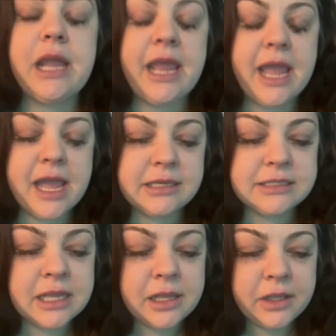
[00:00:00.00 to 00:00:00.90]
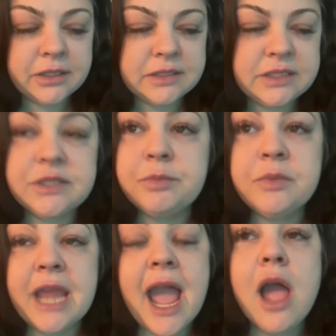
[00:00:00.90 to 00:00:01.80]
And
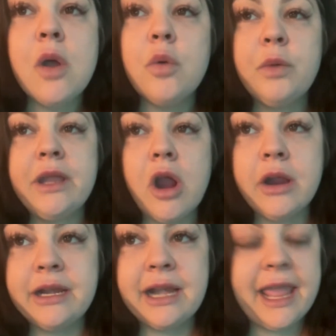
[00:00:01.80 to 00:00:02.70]
now we are in an